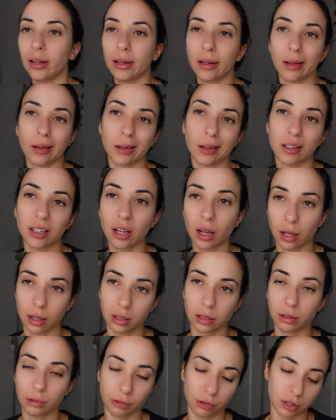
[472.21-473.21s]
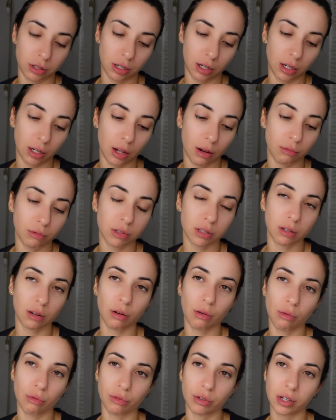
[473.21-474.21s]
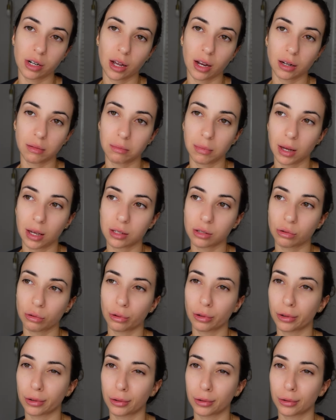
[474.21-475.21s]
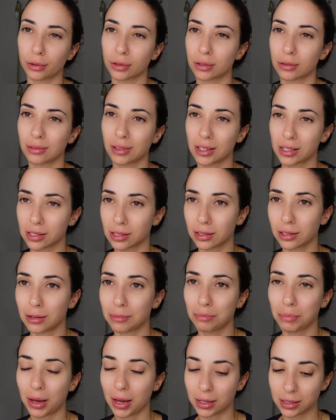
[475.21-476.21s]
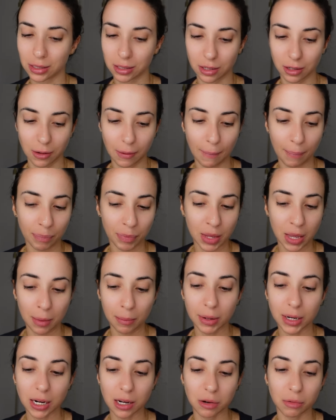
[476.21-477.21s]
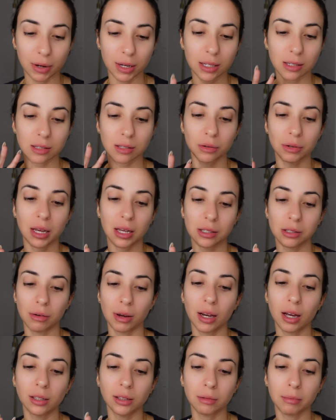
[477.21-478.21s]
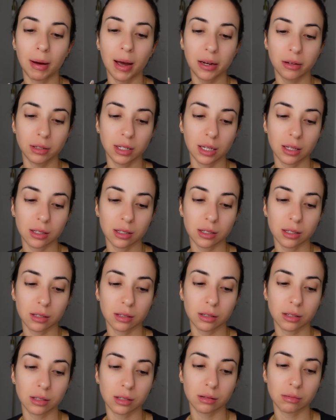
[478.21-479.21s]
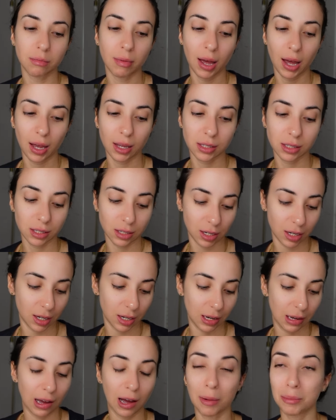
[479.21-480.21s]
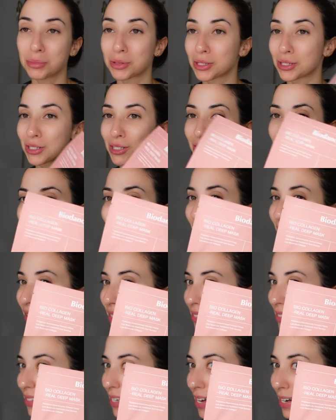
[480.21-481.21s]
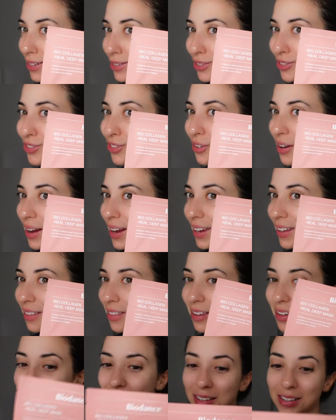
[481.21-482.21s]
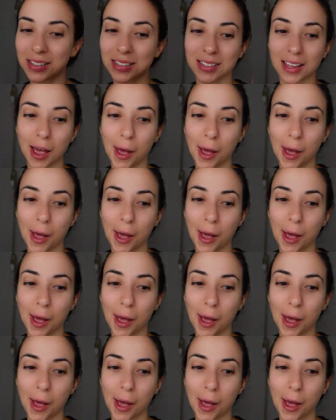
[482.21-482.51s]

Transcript: And yeah, and they were saying that was an overnight mask or a sleep mask. But anyway, so yeah, so I got the Biodense mask. I'm so excited to try this.